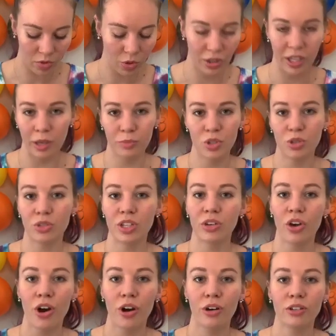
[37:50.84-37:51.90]
keep choosing
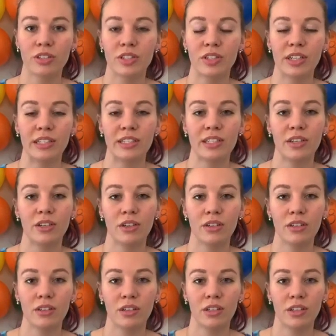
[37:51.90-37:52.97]
cards
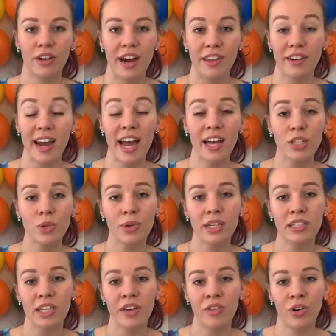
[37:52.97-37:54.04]
until you're either at
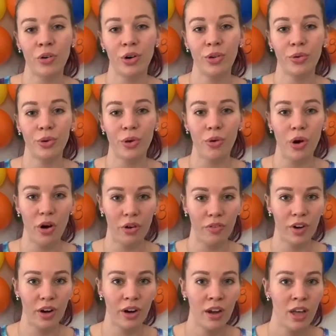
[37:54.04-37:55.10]
27 or you go
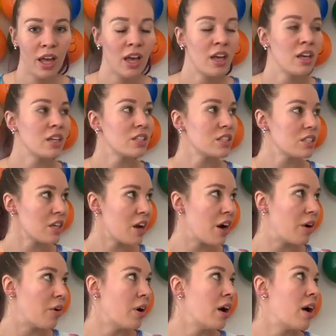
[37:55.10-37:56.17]
over.
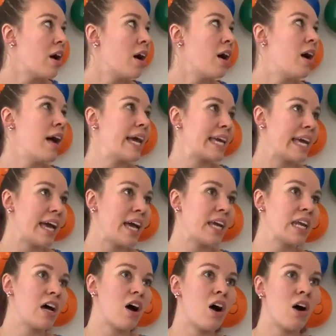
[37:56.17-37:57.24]
So
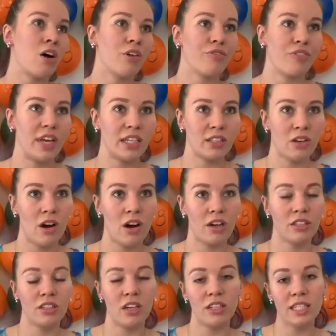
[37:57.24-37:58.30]
again, all face
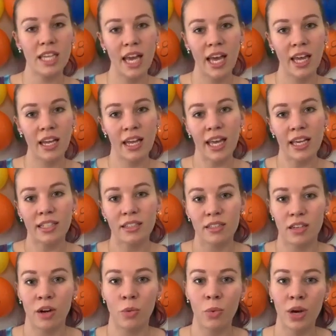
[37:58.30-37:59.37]
cards are 10, aces
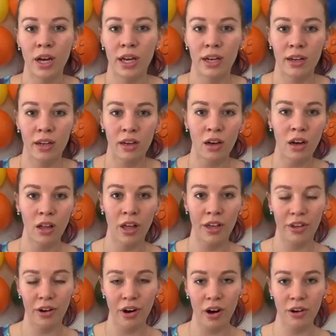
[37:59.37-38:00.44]
are 1, all
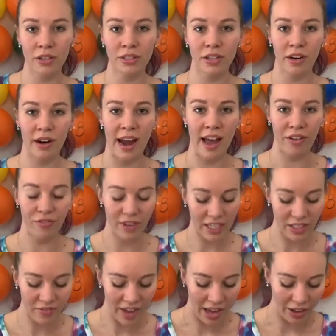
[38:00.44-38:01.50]
other cards are at
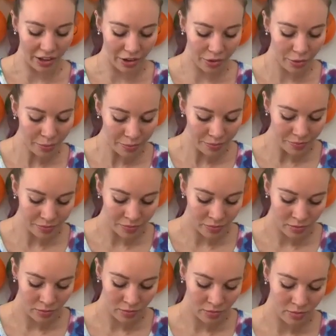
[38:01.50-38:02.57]
face value.
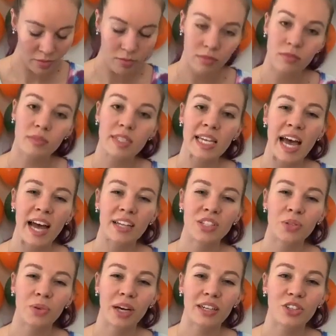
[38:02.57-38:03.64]
Dad,
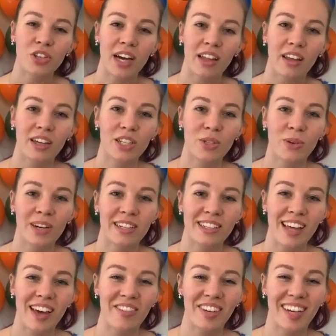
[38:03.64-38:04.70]
do you want to try Lucky
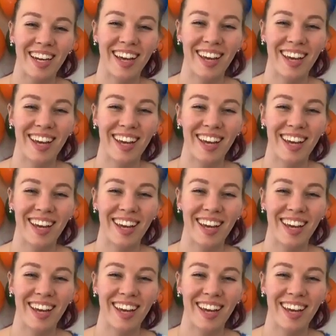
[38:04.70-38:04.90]
27?